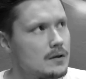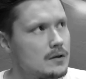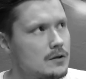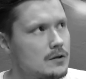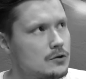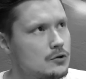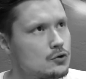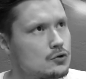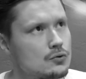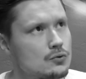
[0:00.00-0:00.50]

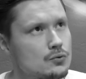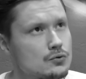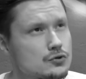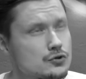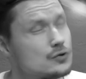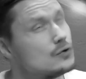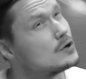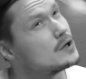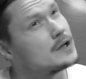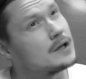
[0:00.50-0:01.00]

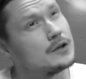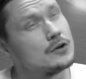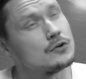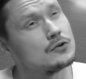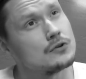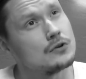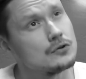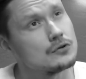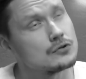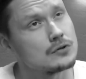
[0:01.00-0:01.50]

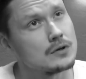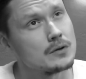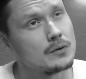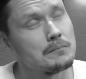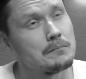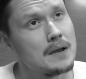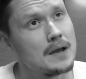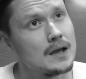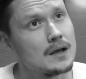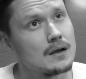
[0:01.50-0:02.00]
usually
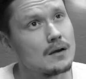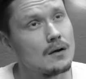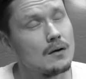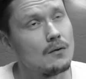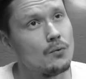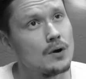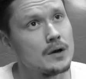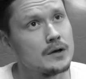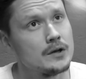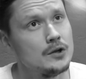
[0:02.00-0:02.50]
make
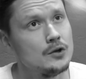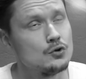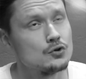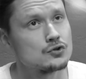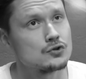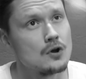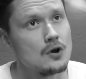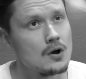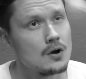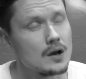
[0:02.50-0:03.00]
one new
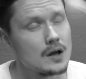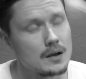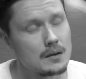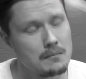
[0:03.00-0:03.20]
song, like